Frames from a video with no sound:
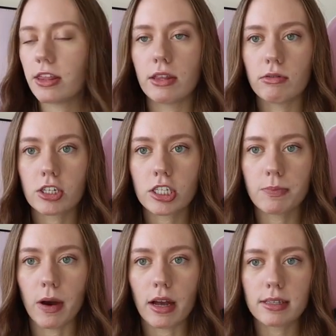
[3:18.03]
The
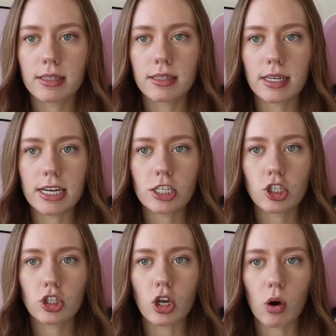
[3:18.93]
response is
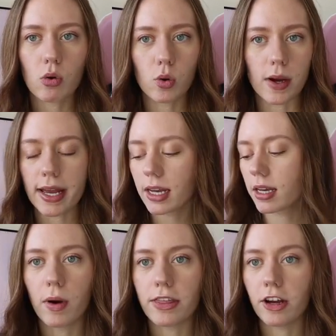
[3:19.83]
so quick.
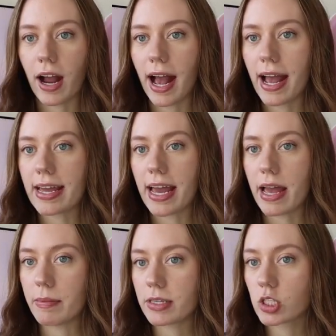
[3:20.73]
Whether I
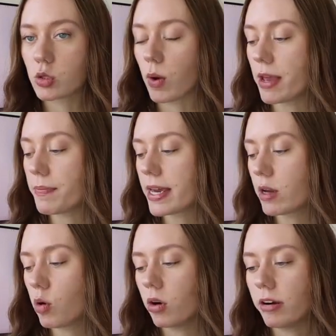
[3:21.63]
am swiping
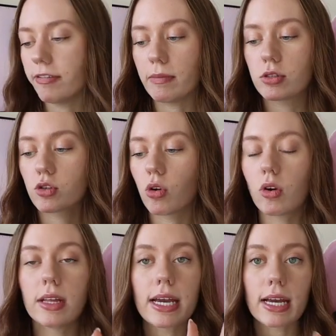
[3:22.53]
or if I'm
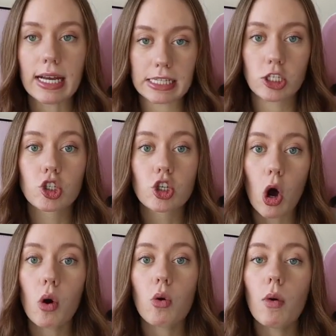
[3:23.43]
scrolling, it's
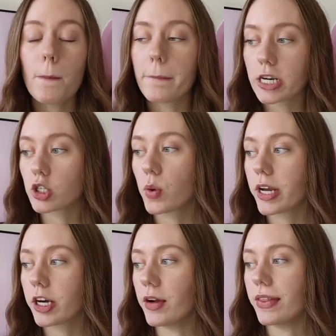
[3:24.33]
so much
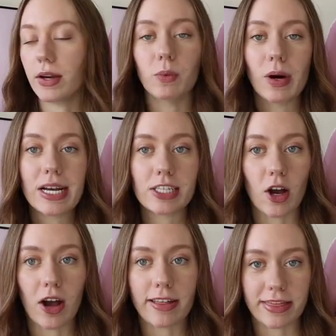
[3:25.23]
quicker than it was
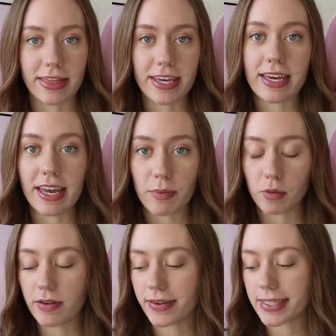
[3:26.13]
on the
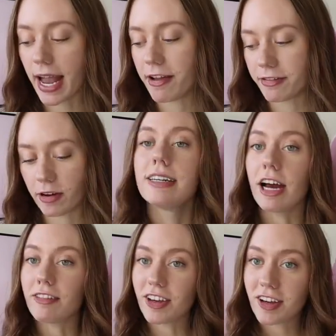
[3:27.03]
previous iPhone.
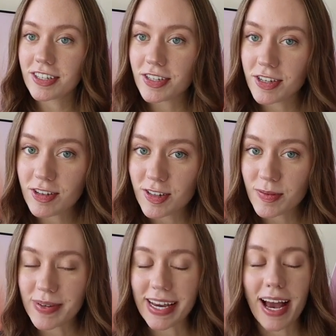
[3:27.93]
Now, if you excuse
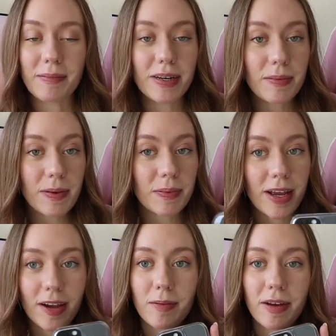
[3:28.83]
me, I'm gonna be
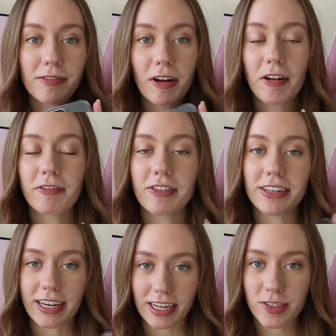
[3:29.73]
playing on my phone for
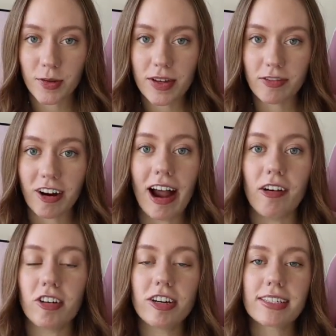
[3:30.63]
the next 24
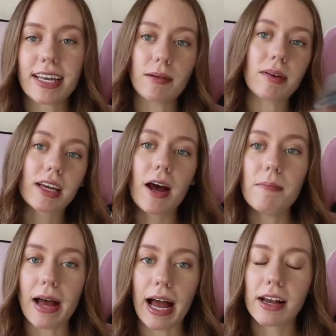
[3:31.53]
hours and I'm gonna come
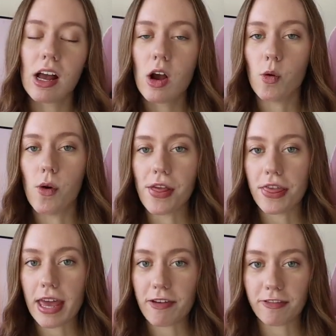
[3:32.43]
back with
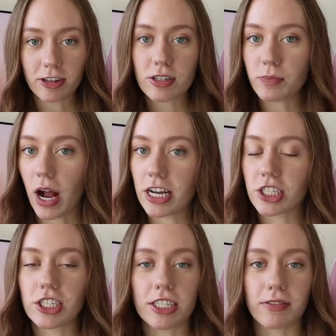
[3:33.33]
a first
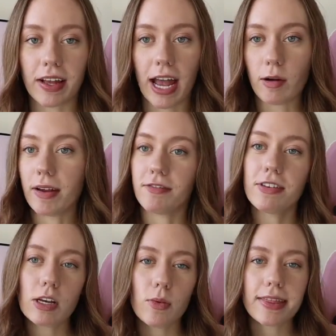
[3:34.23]
impressions of how I
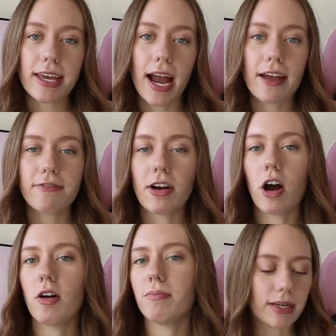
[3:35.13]
feel with the
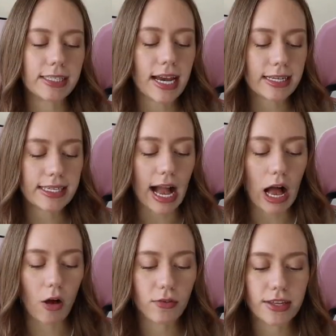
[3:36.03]
iPhone. I'm gonna test
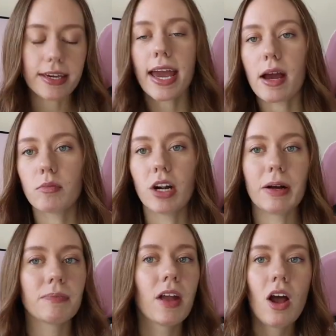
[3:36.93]
out the
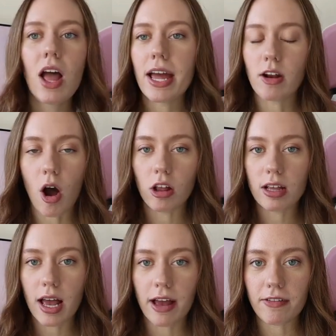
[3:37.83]
camera and
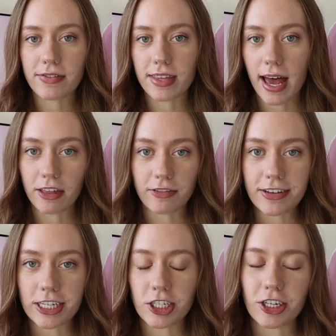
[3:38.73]
all of the other
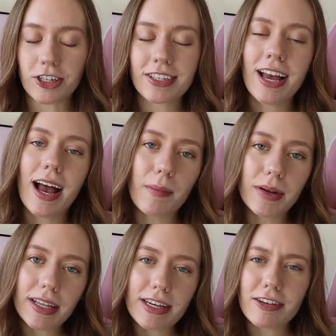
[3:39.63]
features. I'm
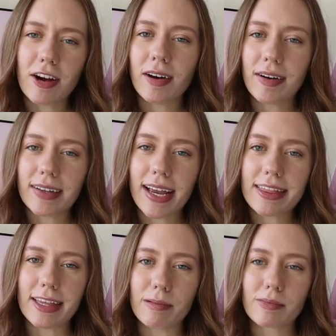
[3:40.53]
gonna let you know how I
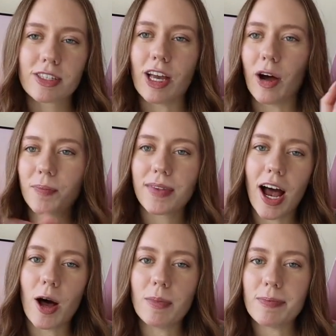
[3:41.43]
like them, so
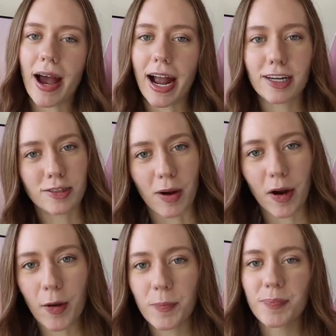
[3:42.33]
I'll be back tomorrow.